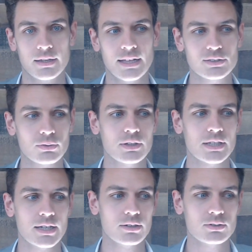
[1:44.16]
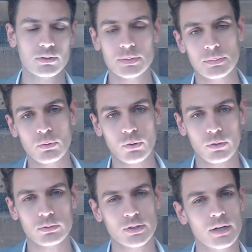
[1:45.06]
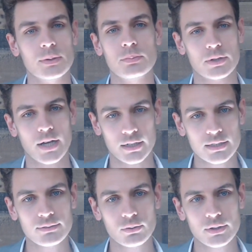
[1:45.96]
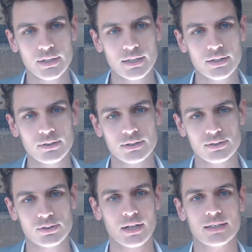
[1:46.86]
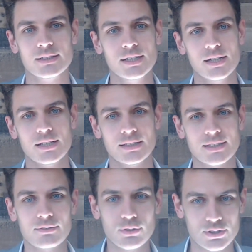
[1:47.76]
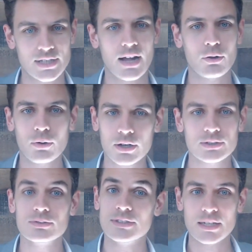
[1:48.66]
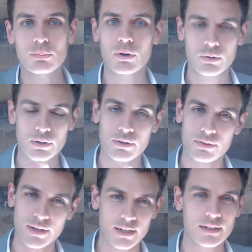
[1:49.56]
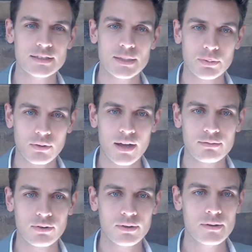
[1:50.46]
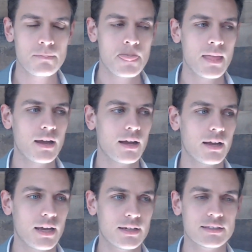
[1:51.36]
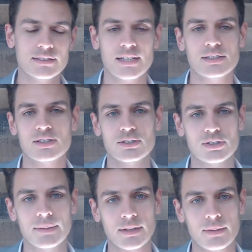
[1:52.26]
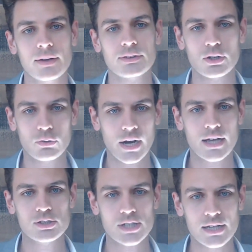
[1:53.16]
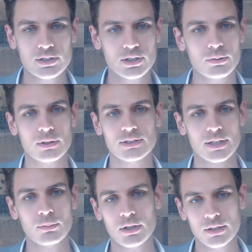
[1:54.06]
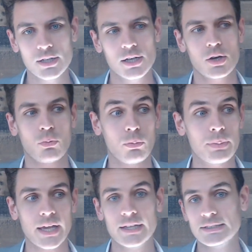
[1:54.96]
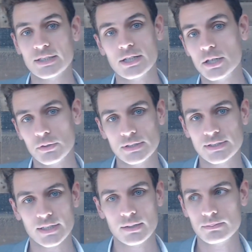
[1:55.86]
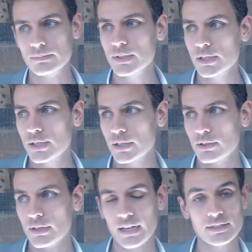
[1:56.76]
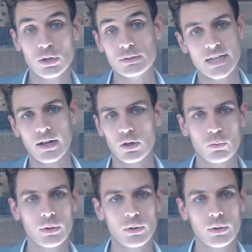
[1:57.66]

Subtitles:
that's really geared toward people who are trying to be productive in what they do. It's trying to, instead of doing shallow work, do deep work where you think on a deeper level. And he says there's something about the grand gesture where someone will pay to go in some nice hotel or